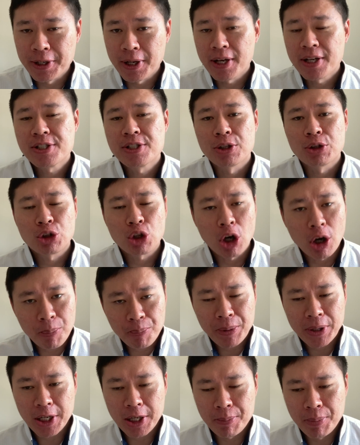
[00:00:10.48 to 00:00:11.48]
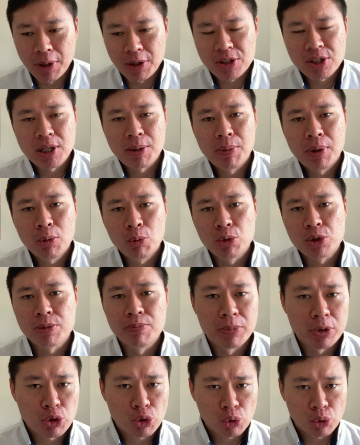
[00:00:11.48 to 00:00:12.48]
and it's a topic about someone who is
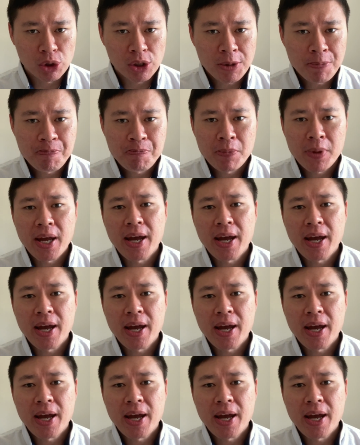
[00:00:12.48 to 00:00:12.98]
mature